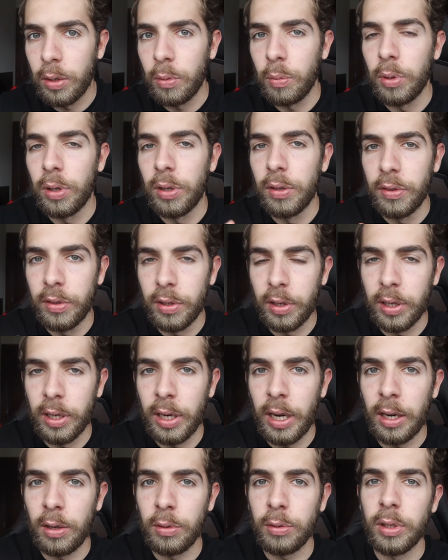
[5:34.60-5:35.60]
will turn
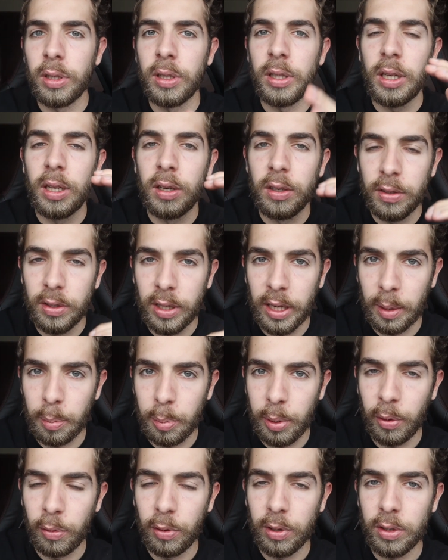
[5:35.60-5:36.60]
out, and there's like
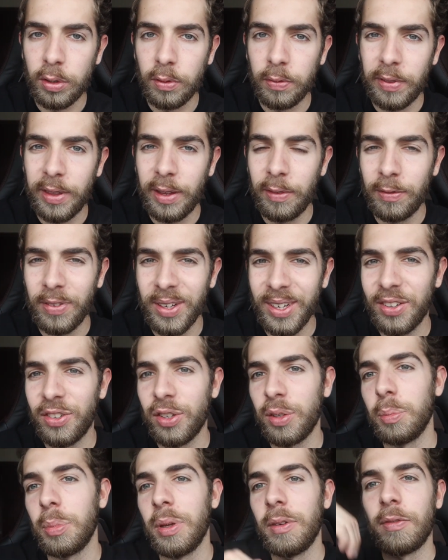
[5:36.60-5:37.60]
periods of
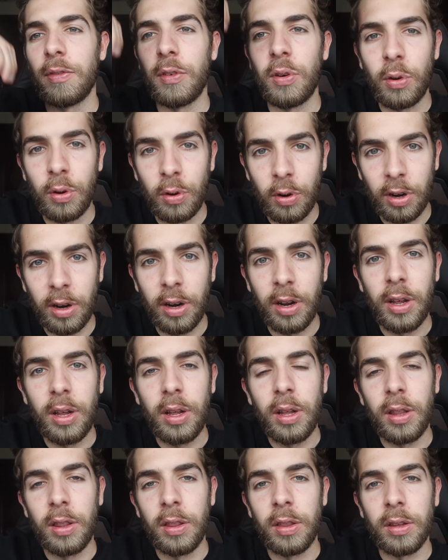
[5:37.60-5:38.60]
deflation before
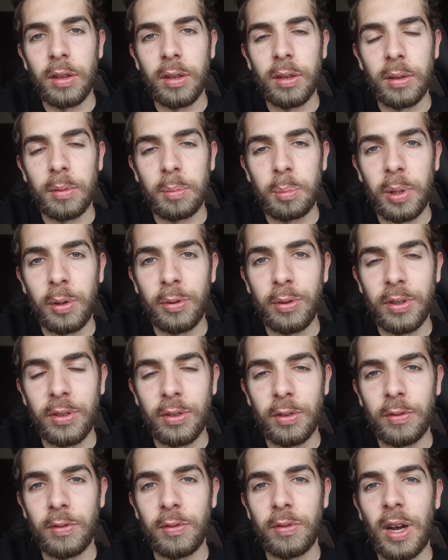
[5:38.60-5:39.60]
the periods
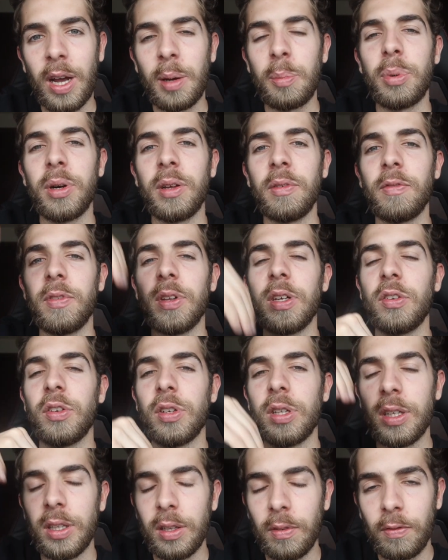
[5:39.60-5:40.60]
of hyperinflation
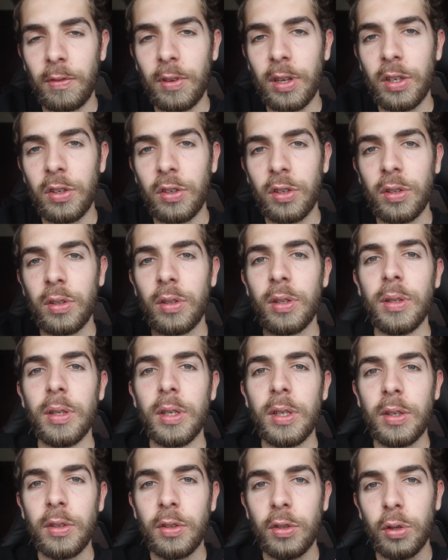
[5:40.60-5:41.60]
and inflation.
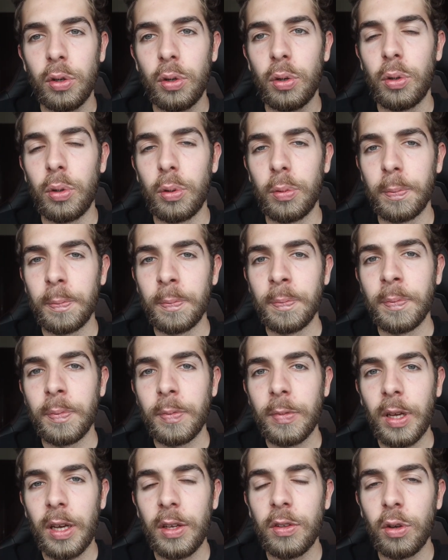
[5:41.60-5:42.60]
So
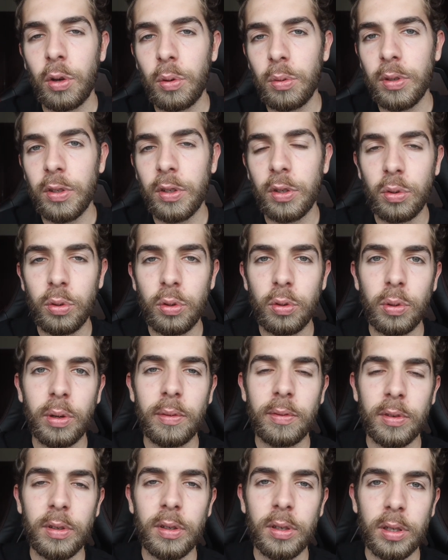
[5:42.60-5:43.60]
it's always good to
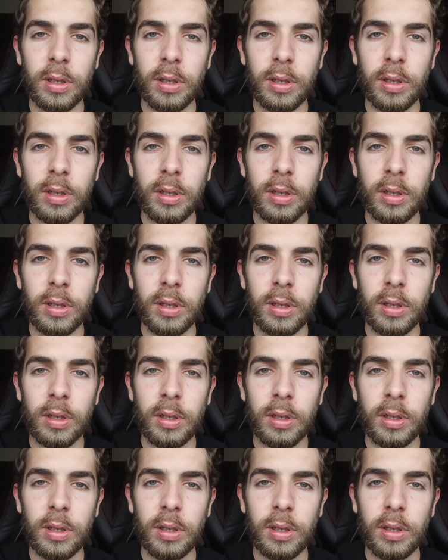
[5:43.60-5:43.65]
have